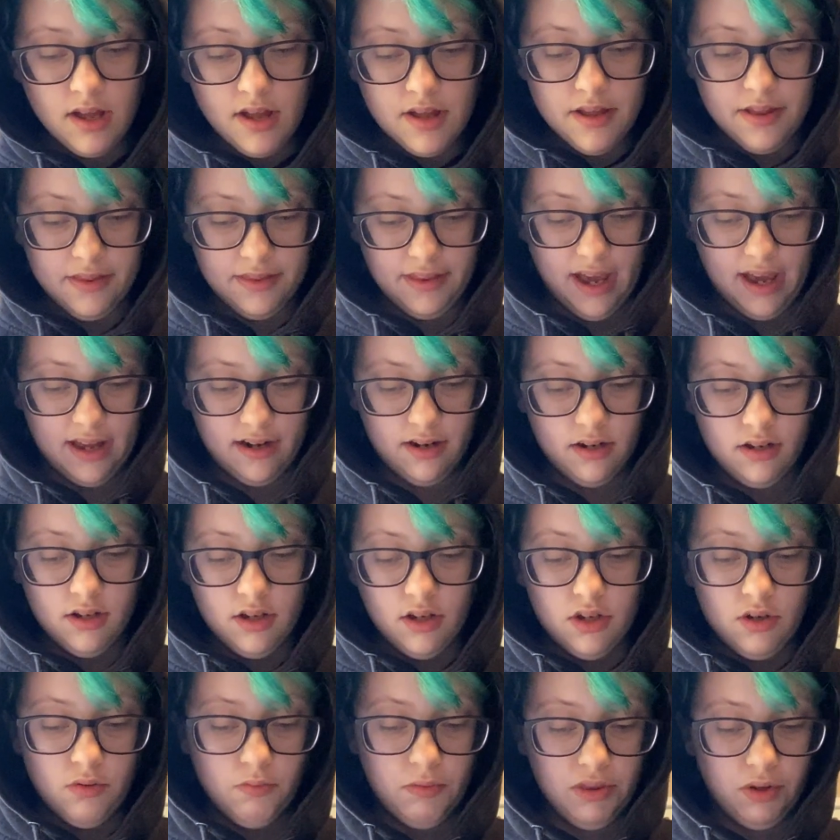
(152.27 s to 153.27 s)
Then,
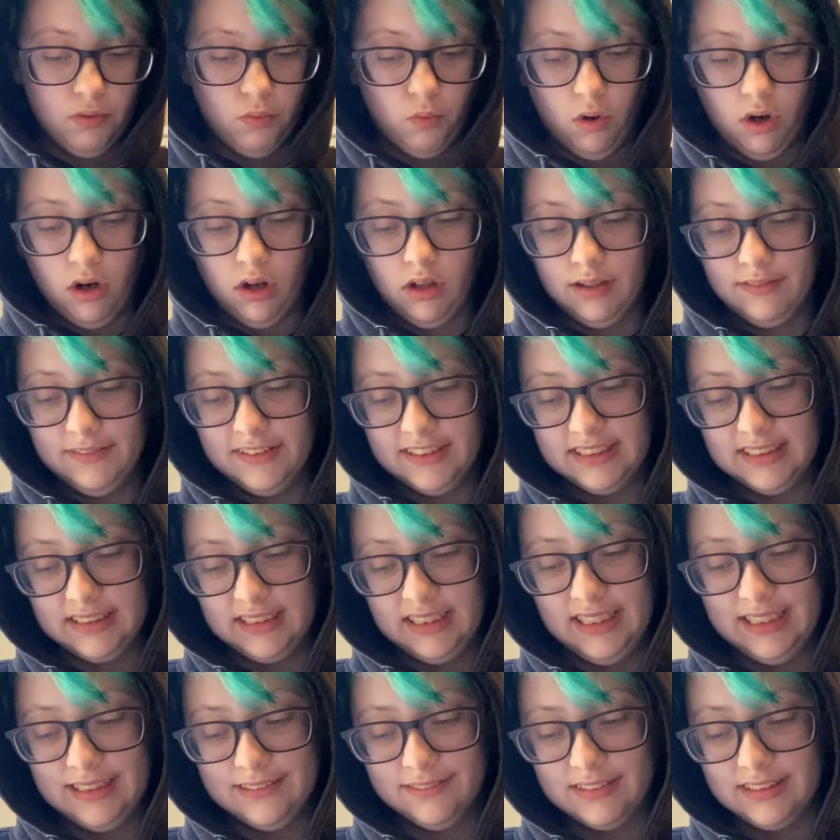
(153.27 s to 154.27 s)
with a whirl of his
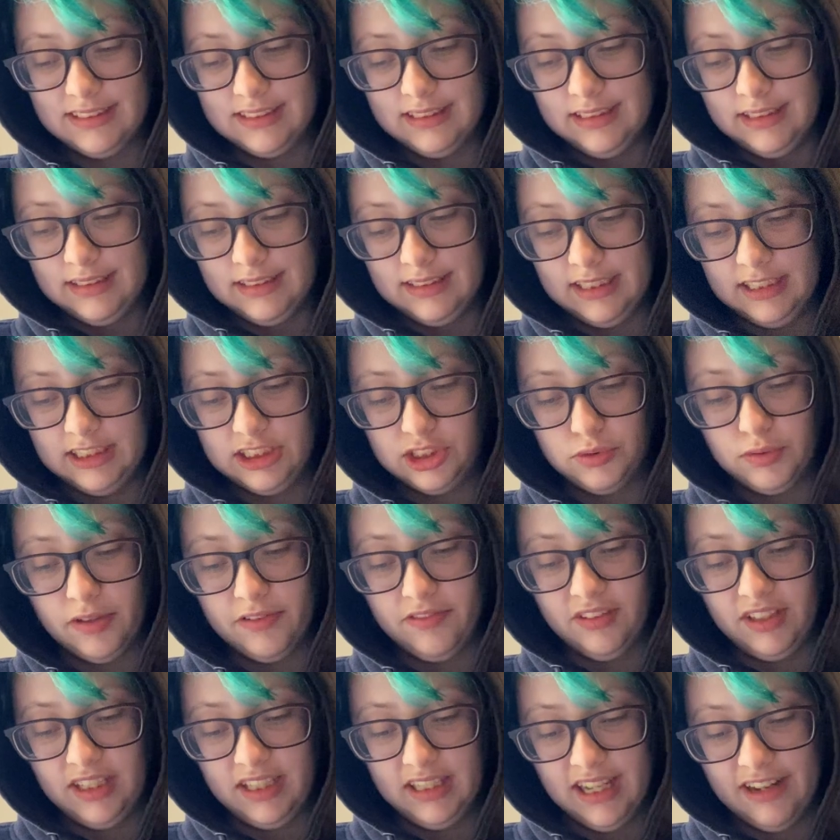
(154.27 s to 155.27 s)
sleeves, he
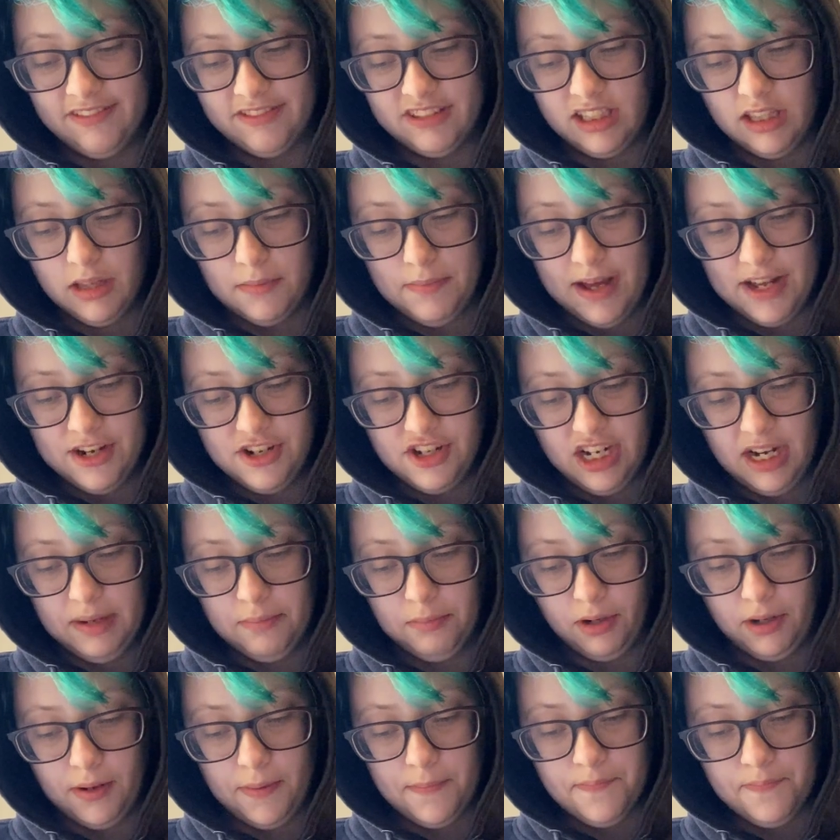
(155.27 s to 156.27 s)
swiftly left the
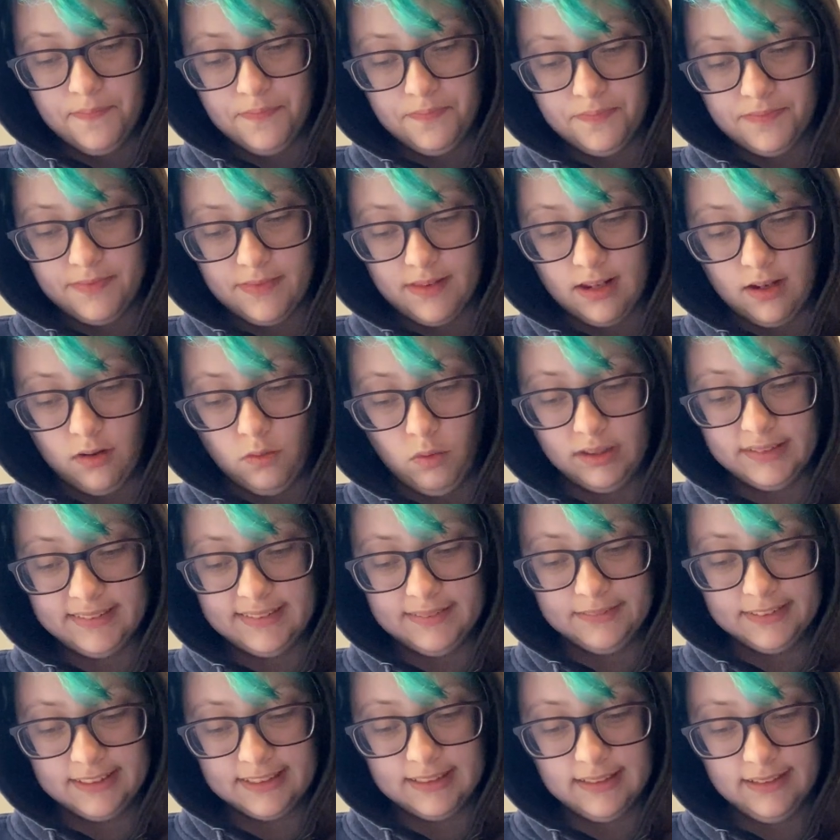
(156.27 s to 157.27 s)
bedchamber. Once it
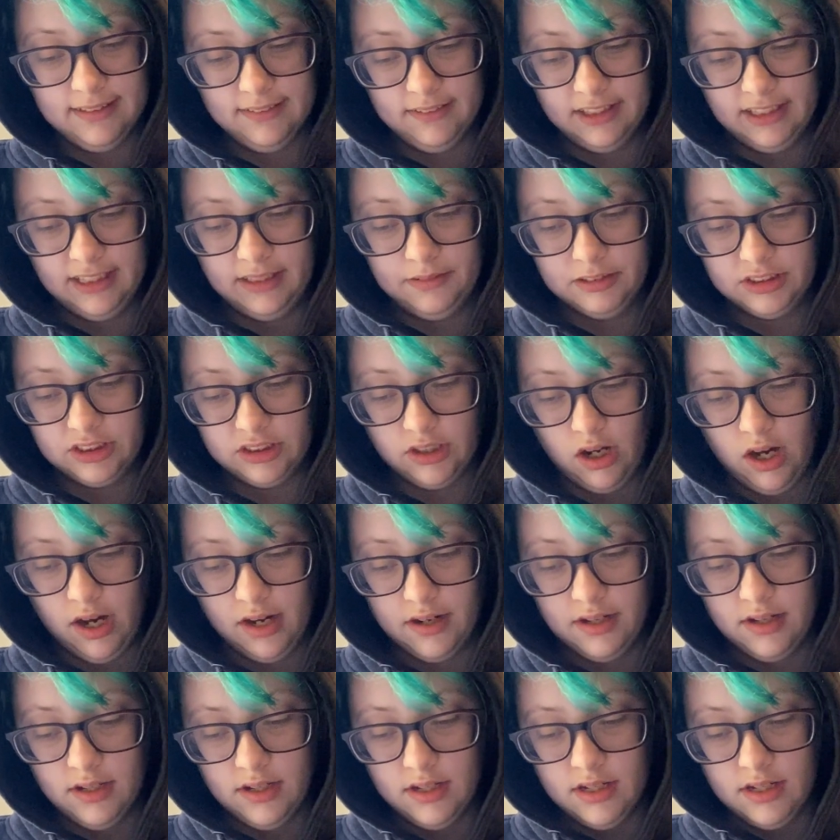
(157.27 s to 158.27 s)
was clear that he was
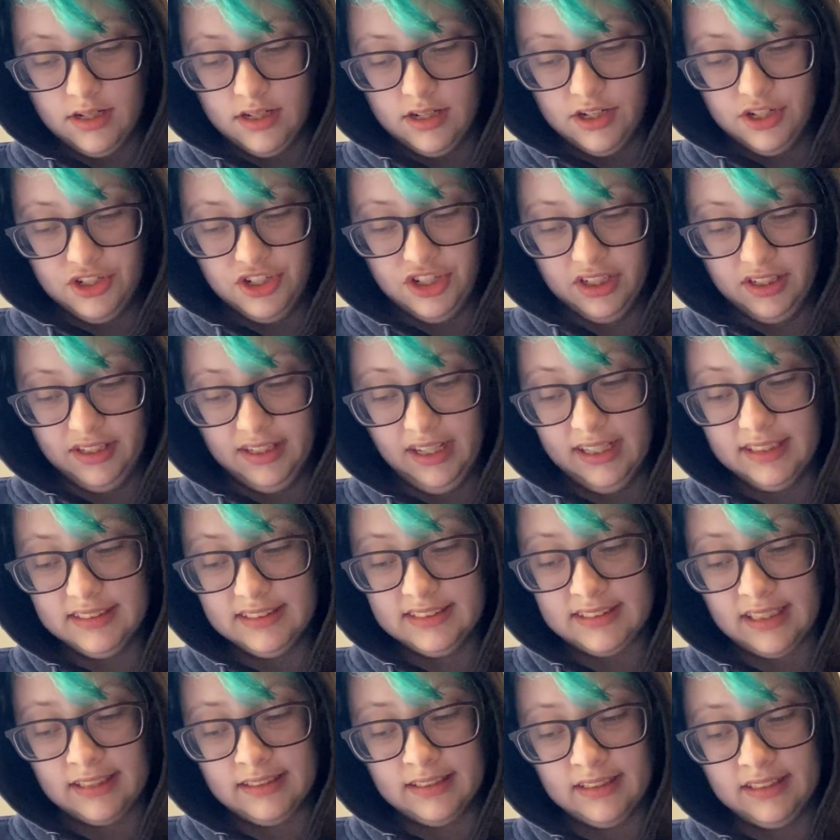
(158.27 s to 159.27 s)
gone, Shilian
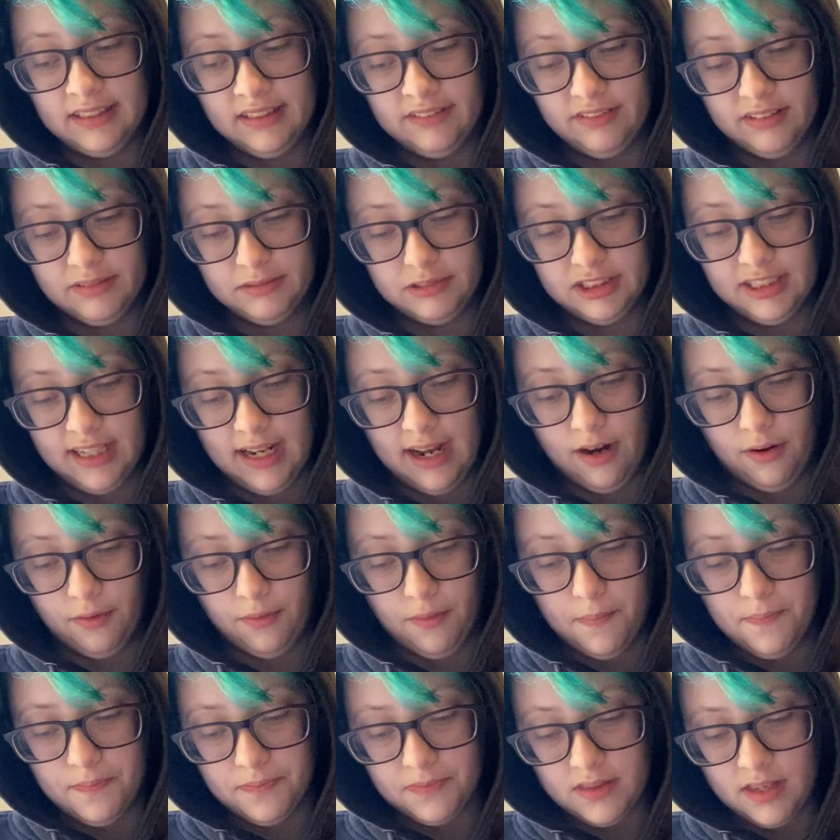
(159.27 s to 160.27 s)
silently flipped
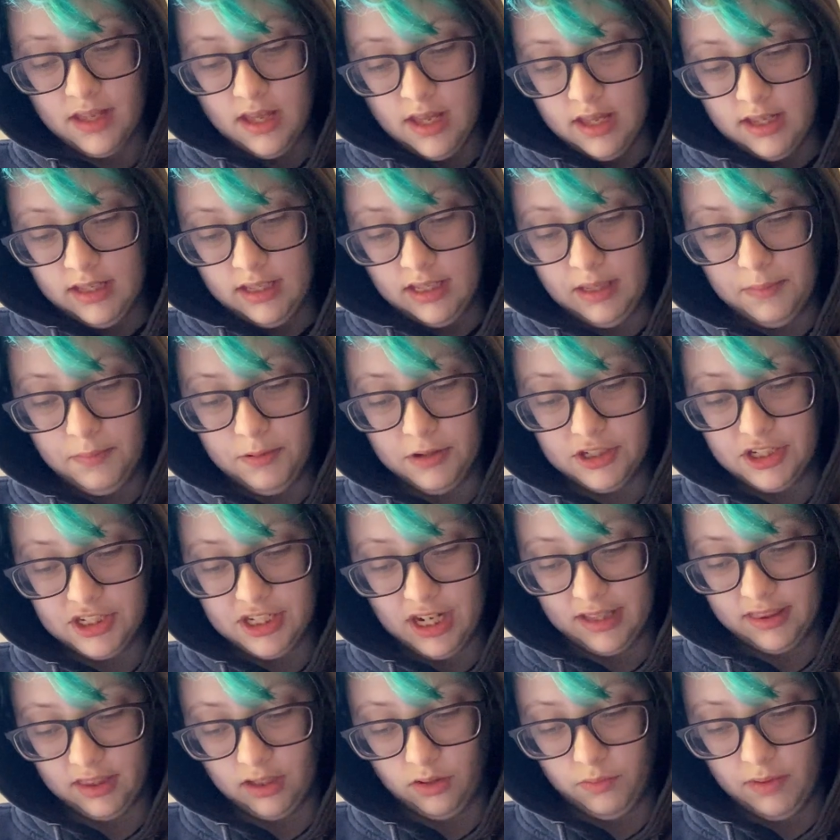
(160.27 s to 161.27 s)
down. He pushed
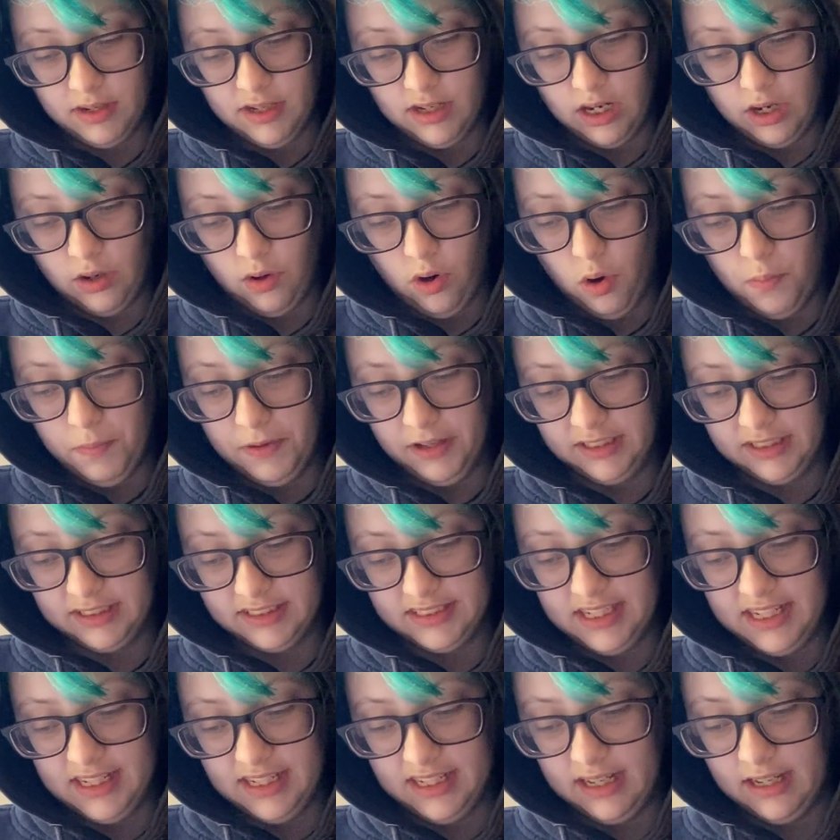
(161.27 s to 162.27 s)
at the window, hoping to
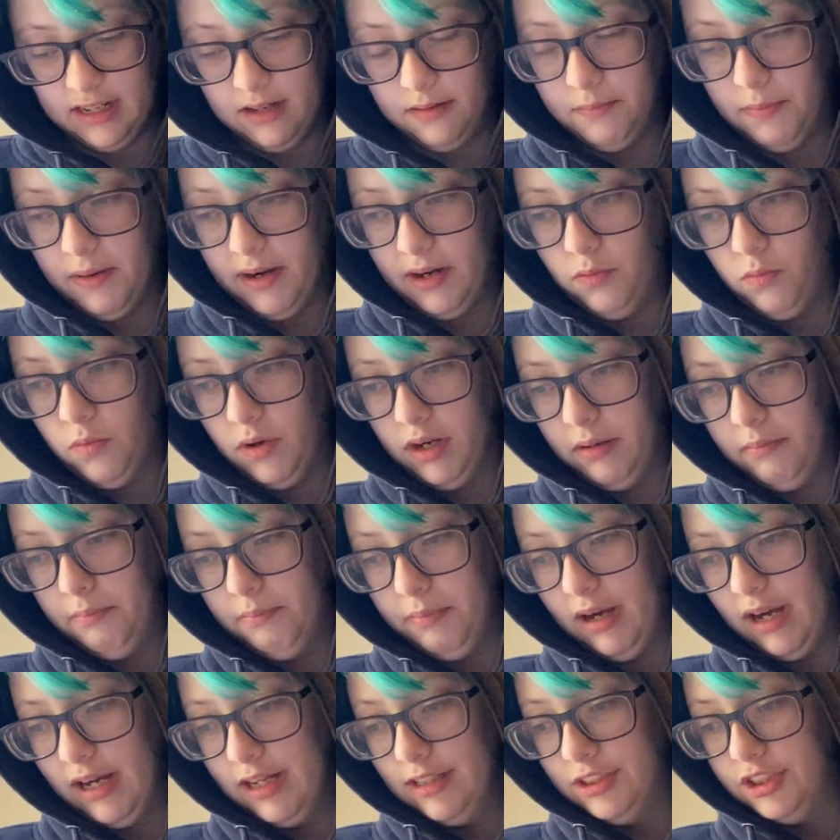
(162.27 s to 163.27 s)
sneak in, but it wouldn't
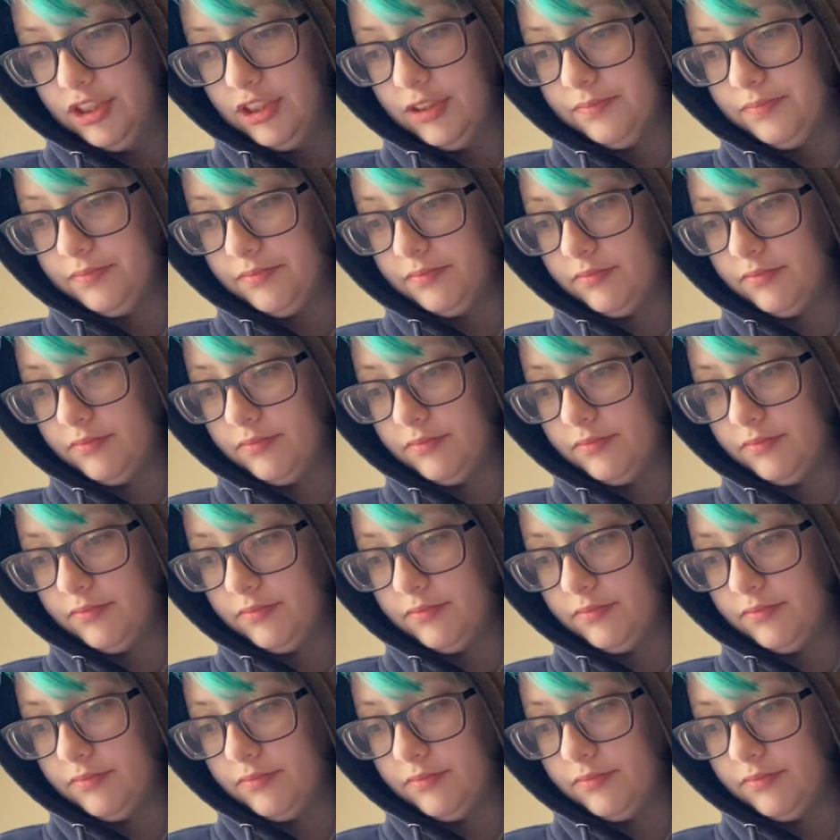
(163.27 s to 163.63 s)
budge.